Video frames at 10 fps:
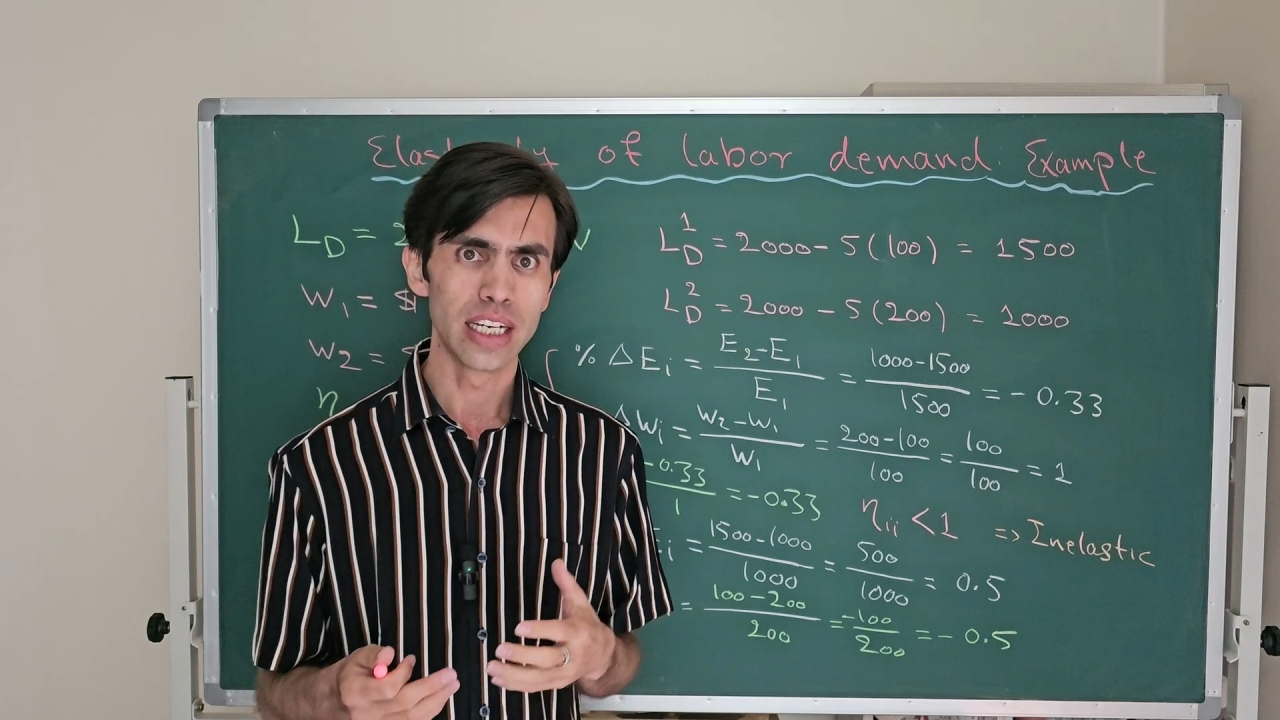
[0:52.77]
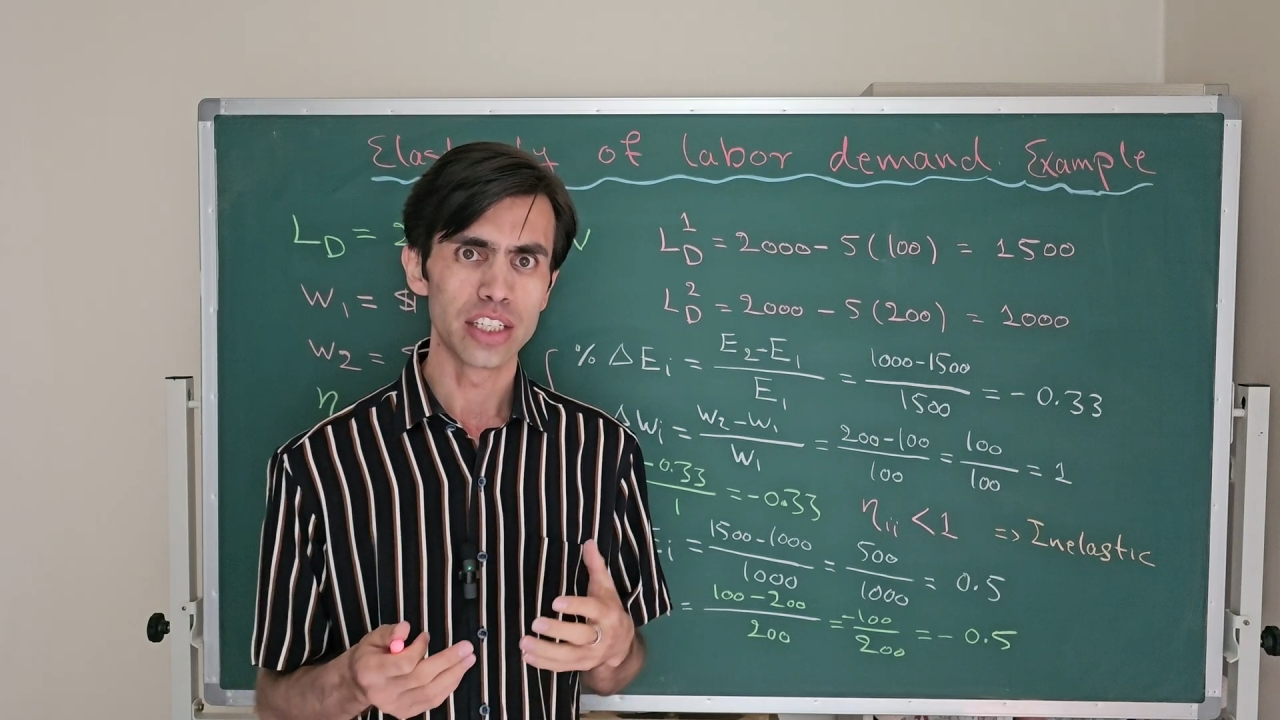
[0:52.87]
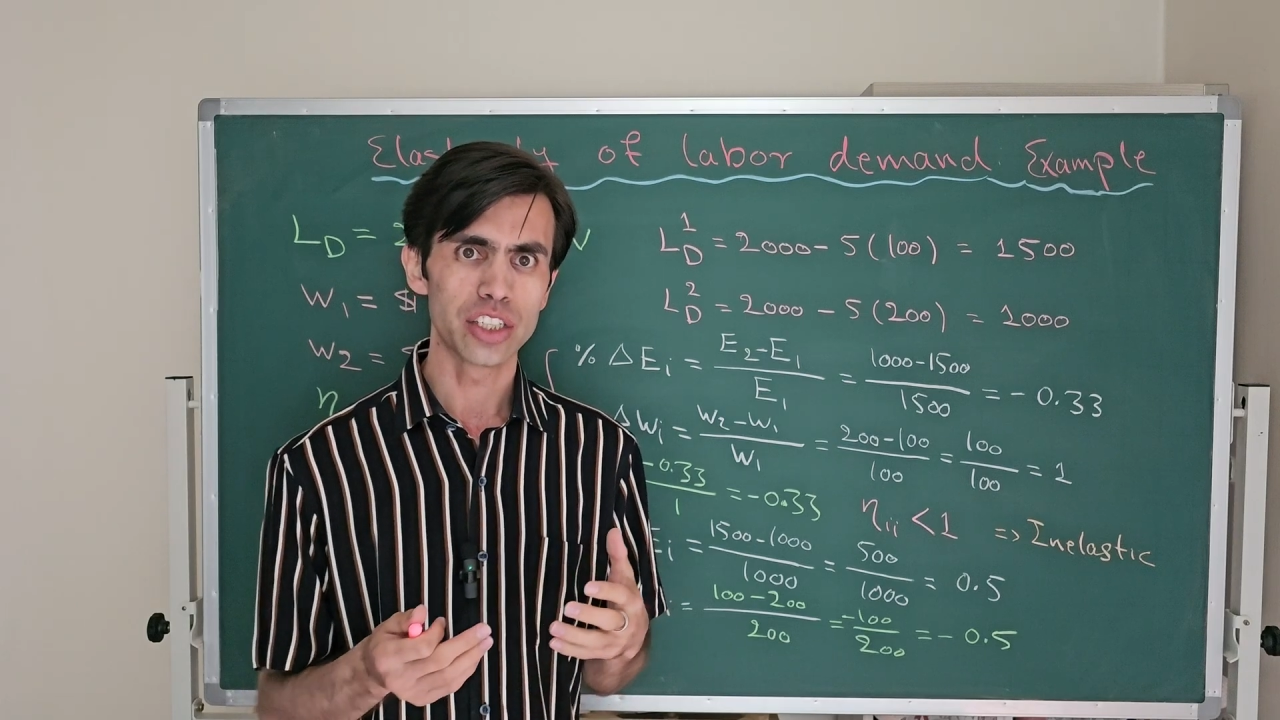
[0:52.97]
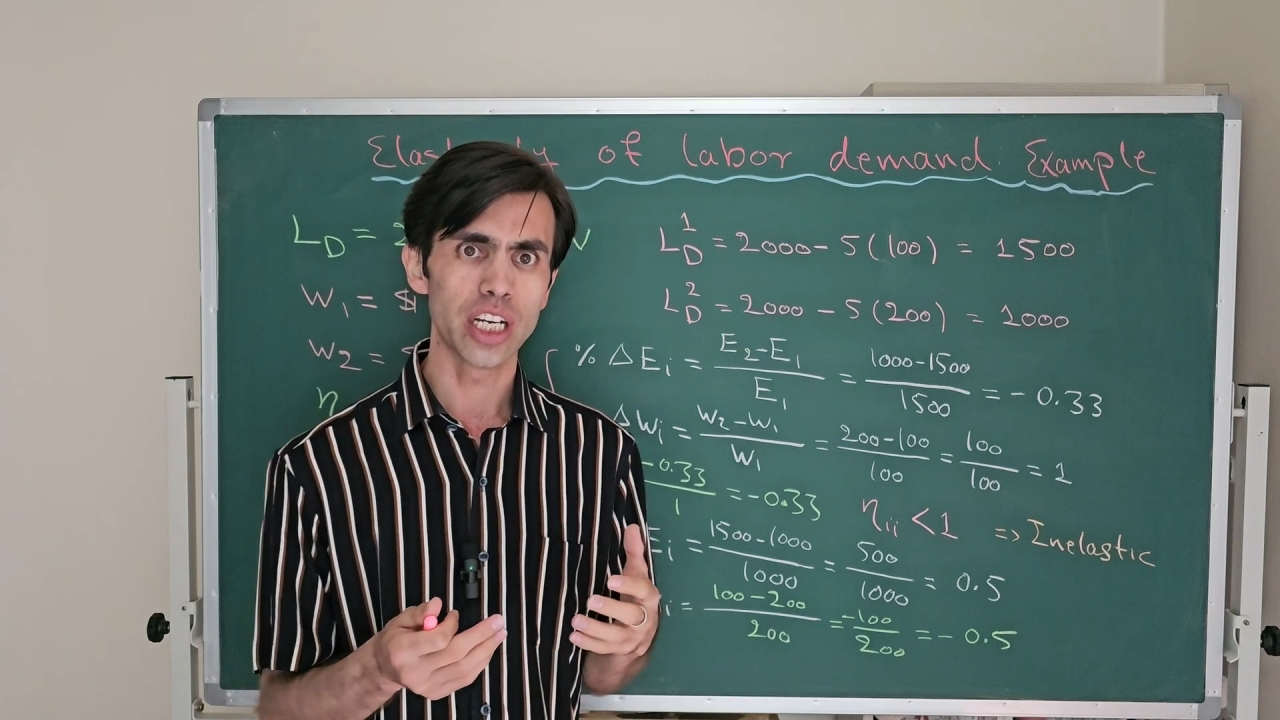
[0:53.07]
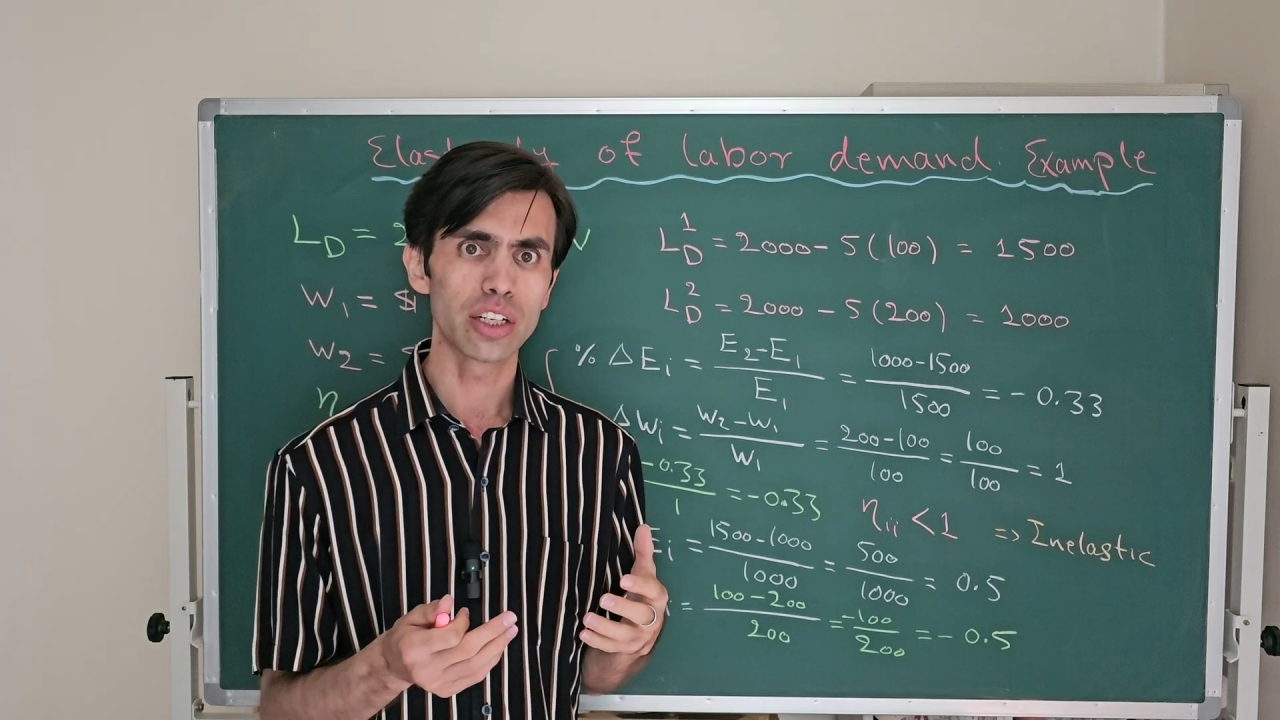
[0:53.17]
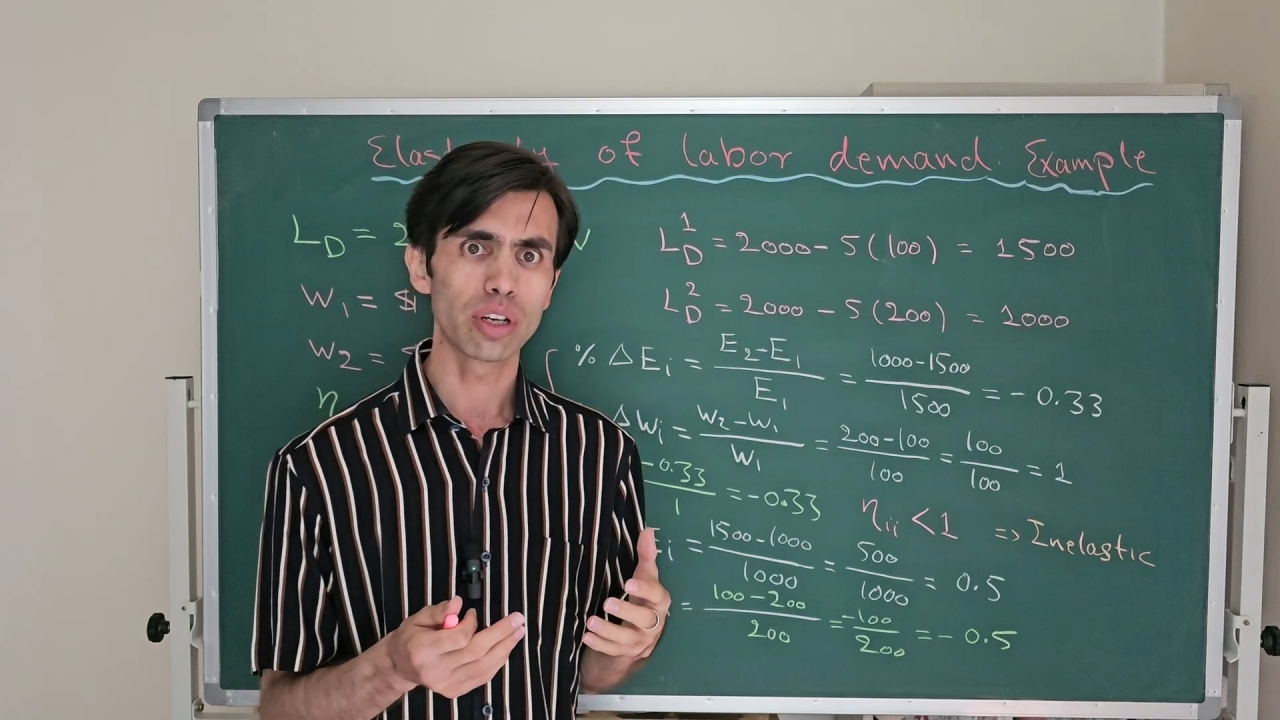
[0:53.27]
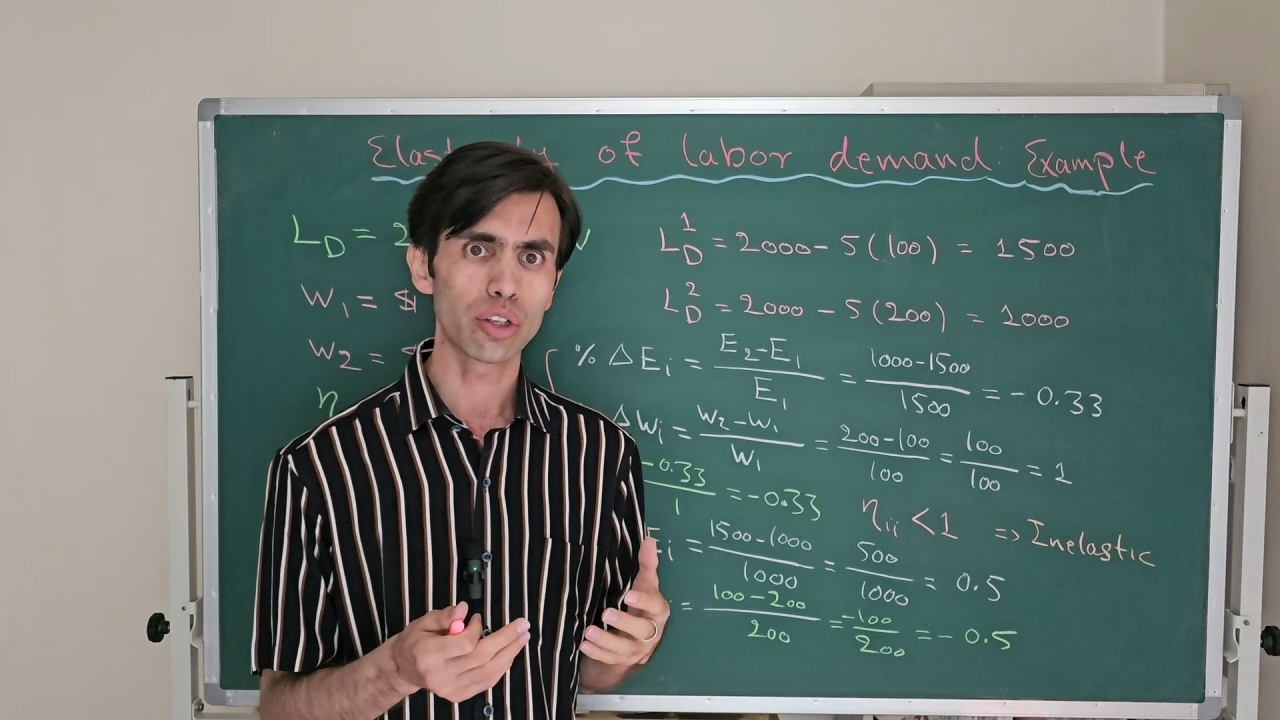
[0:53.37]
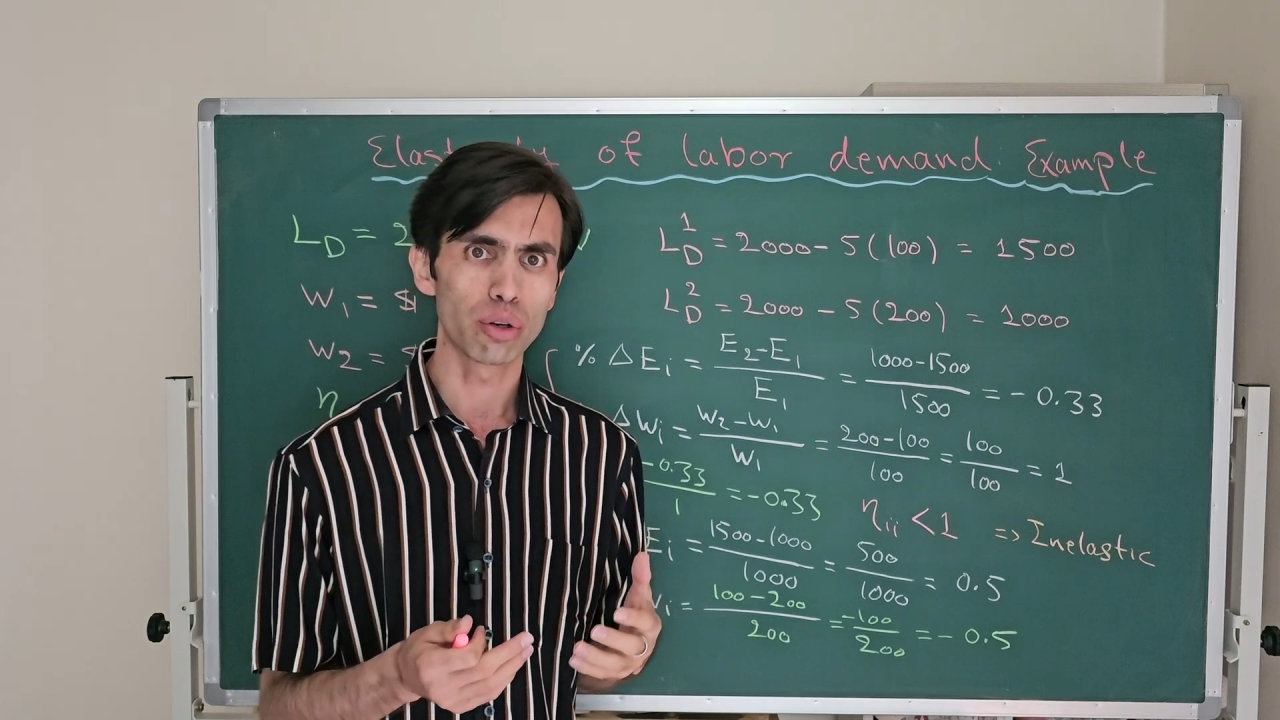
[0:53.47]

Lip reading: share your